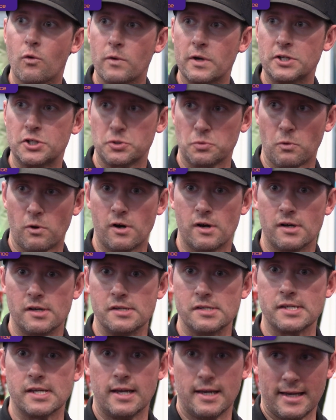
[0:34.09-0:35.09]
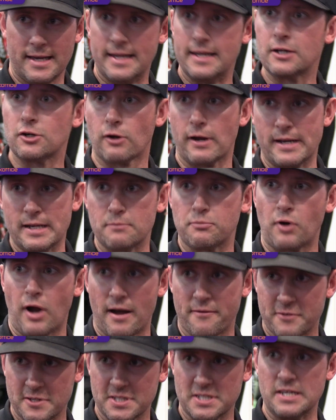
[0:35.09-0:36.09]
which was integrating
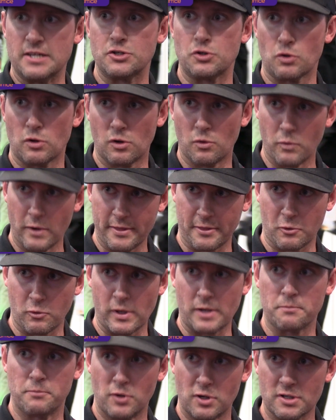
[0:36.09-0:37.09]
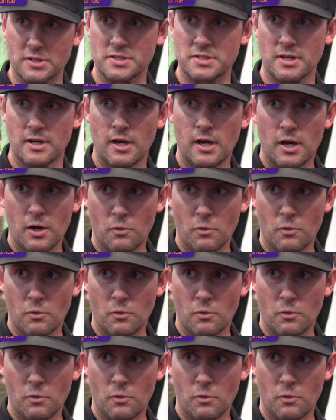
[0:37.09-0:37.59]
Profit Central with QuickBooks,